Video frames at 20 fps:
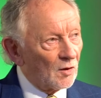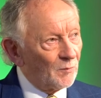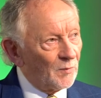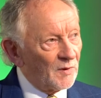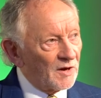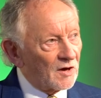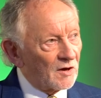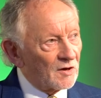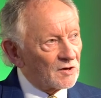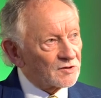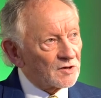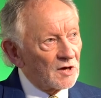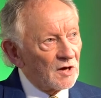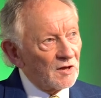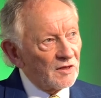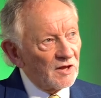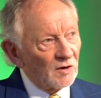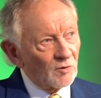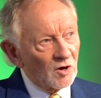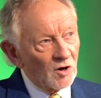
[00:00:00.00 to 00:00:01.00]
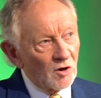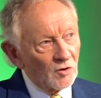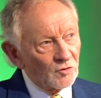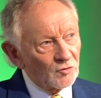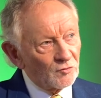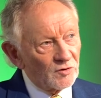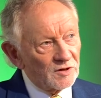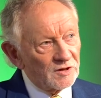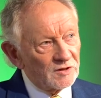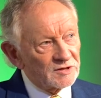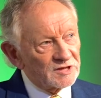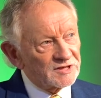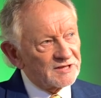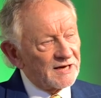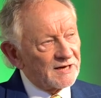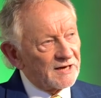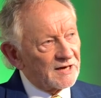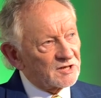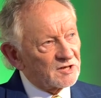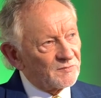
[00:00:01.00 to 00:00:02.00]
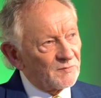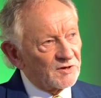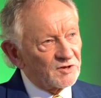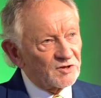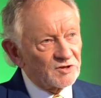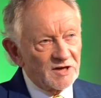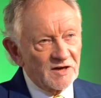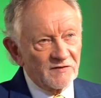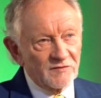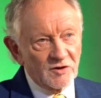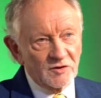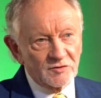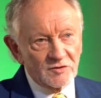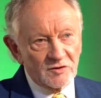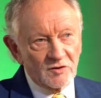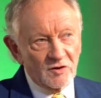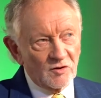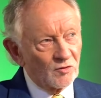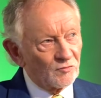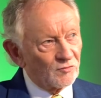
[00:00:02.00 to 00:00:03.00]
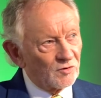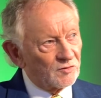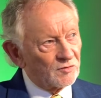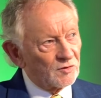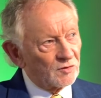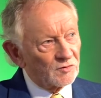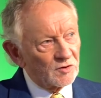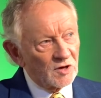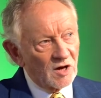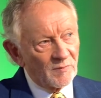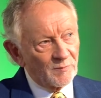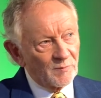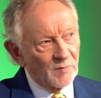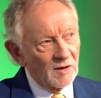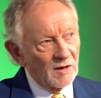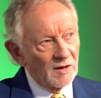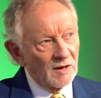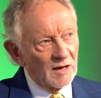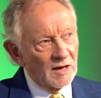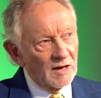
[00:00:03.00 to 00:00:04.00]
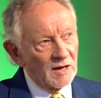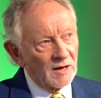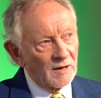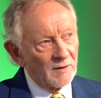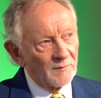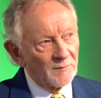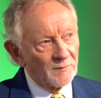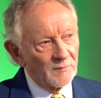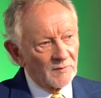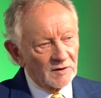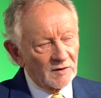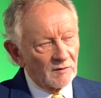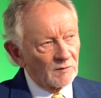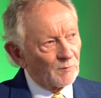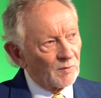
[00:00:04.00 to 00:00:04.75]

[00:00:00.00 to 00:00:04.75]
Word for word: because there were hundred state exhibitions given out to the hundred top um,